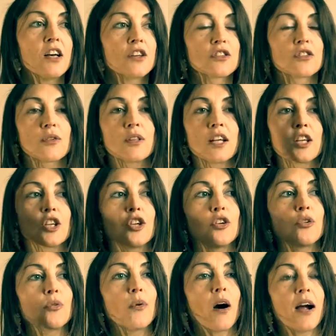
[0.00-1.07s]
so that
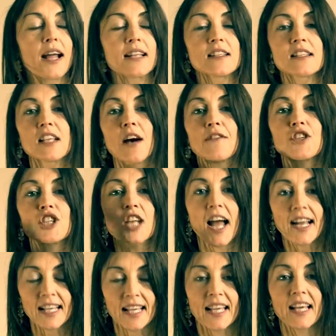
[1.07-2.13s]
you are in
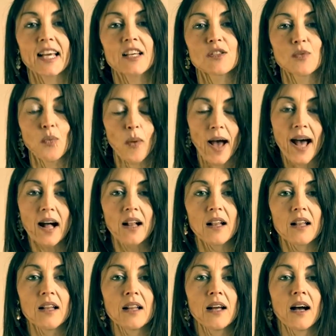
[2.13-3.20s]
self-checking as
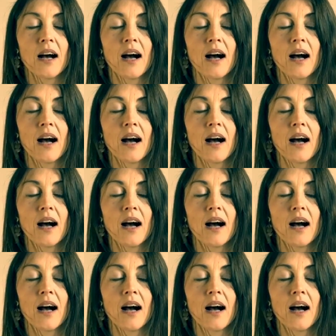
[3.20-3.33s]
well,